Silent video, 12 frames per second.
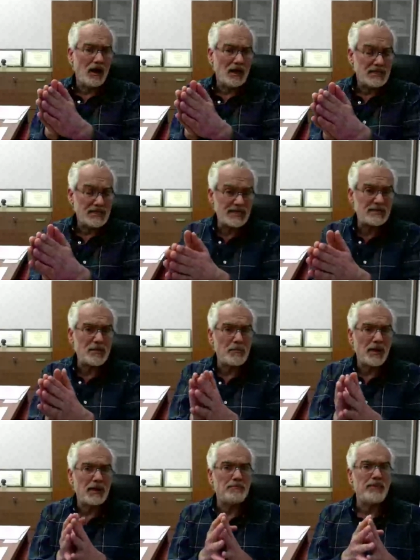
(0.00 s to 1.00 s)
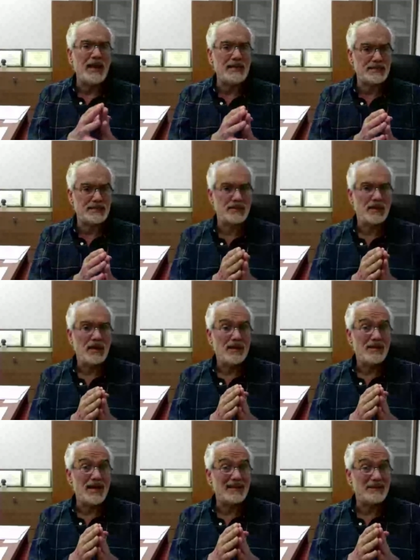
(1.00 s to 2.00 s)
system in place
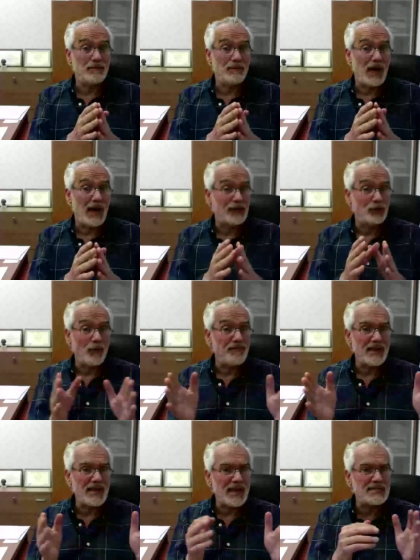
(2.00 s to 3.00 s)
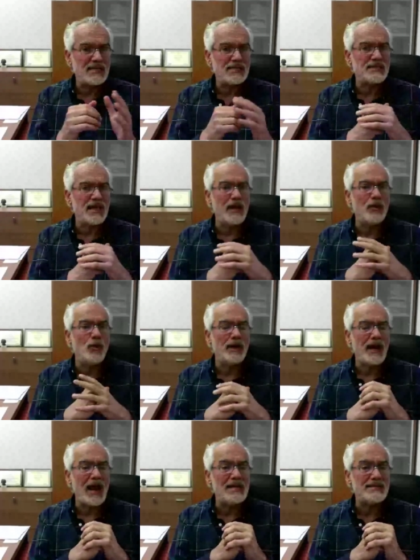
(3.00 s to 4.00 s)
that I don't think exists
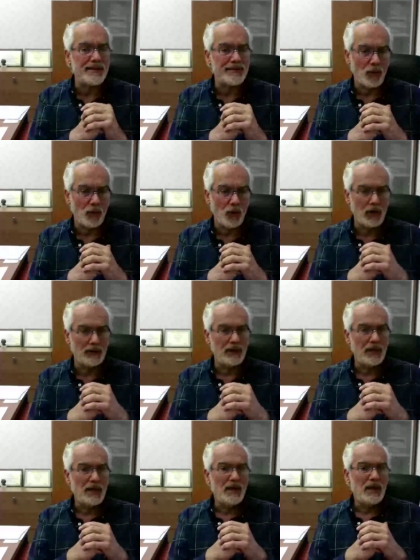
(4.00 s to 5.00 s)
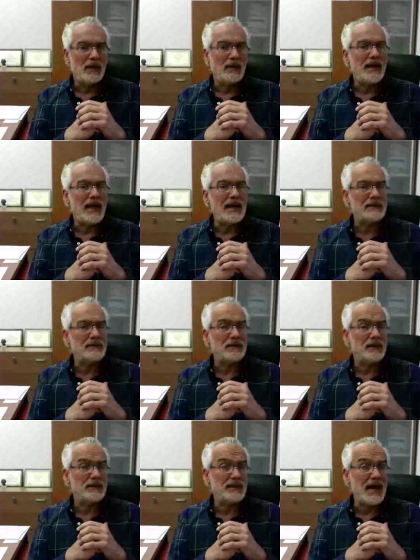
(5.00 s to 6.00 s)
anywhere else in the world, that
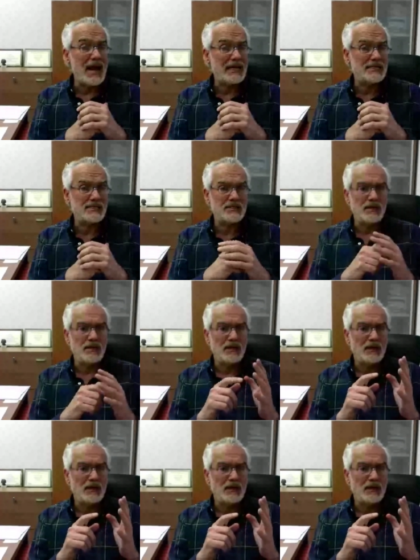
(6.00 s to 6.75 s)
tracks